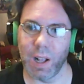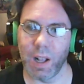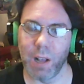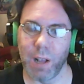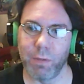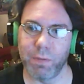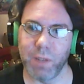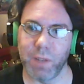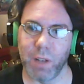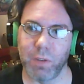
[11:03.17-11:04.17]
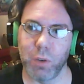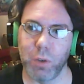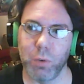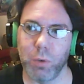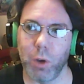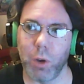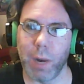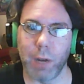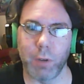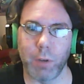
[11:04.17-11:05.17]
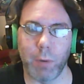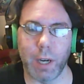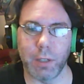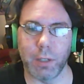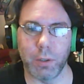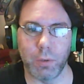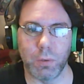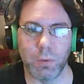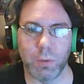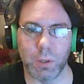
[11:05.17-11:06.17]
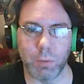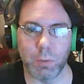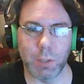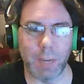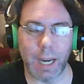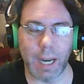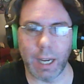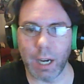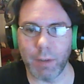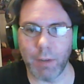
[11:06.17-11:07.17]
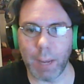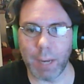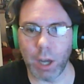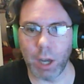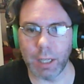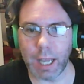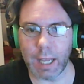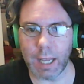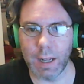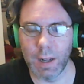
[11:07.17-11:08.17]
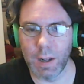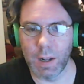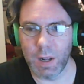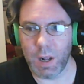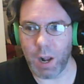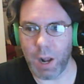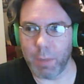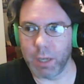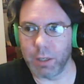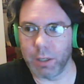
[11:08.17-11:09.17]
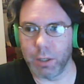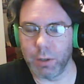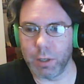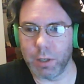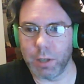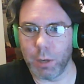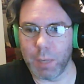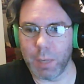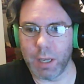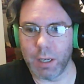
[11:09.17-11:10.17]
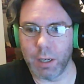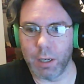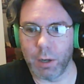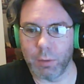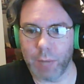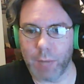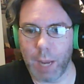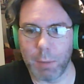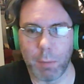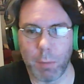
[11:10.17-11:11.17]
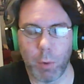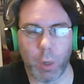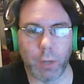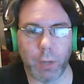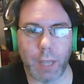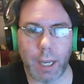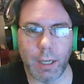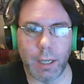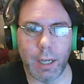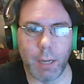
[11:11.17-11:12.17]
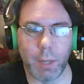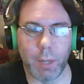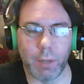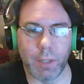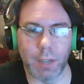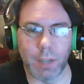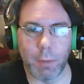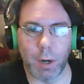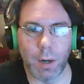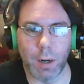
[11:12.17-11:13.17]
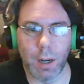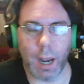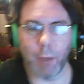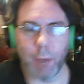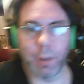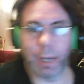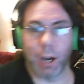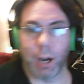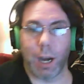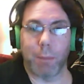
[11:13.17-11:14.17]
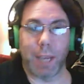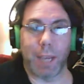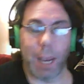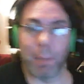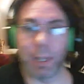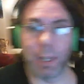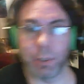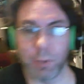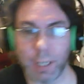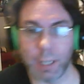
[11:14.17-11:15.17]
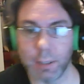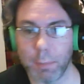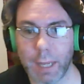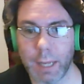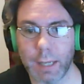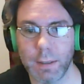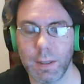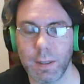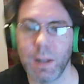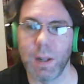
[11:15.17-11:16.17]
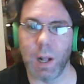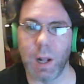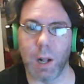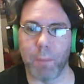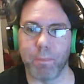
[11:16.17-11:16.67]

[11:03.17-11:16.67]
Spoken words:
if you go out of your way to just wish me any kind of happy holiday, I mean, you could tell me, you know, Happy Memorial Day in the middle of December. I wouldn't care. I'd be happy that you said something. I